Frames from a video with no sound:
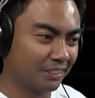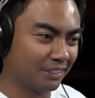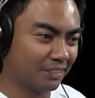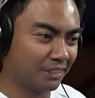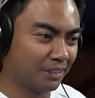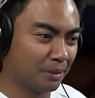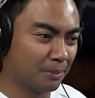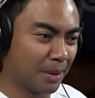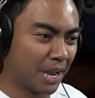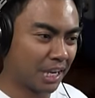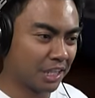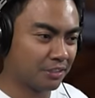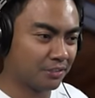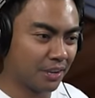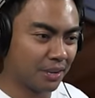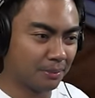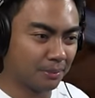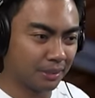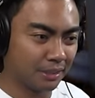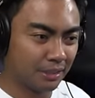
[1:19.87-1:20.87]
They're the Max
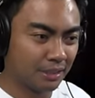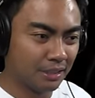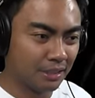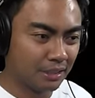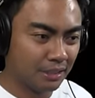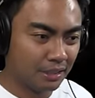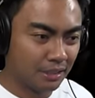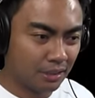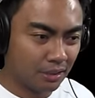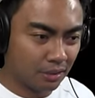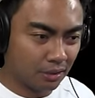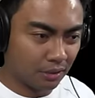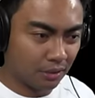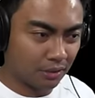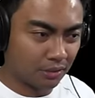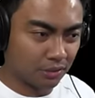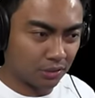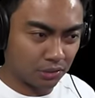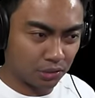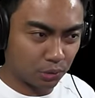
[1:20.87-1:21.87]
family.
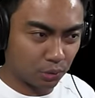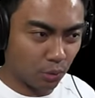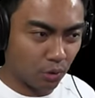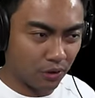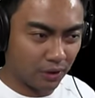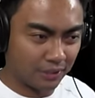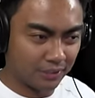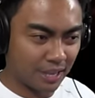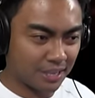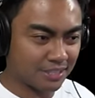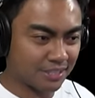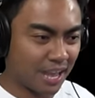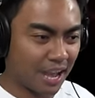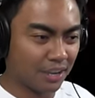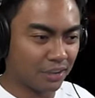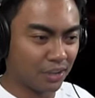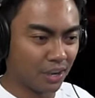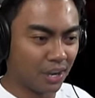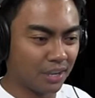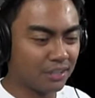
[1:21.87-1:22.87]
There's a sword. That's
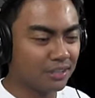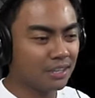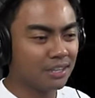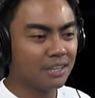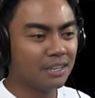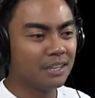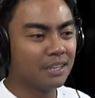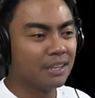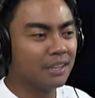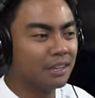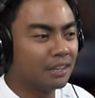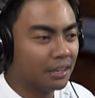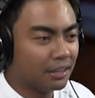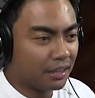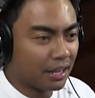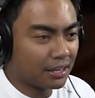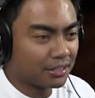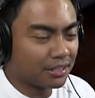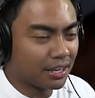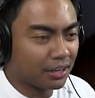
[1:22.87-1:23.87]
not good.
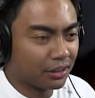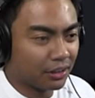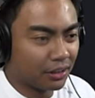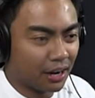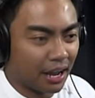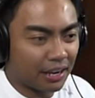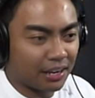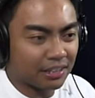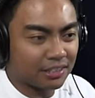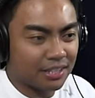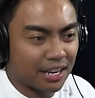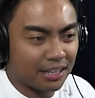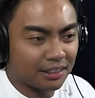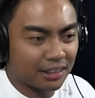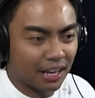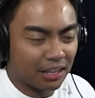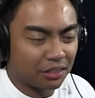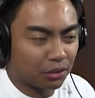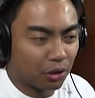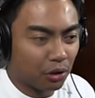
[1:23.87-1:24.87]
That's not good. I could take
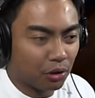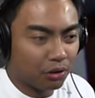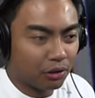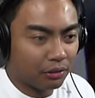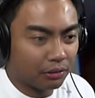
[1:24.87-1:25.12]
that, though.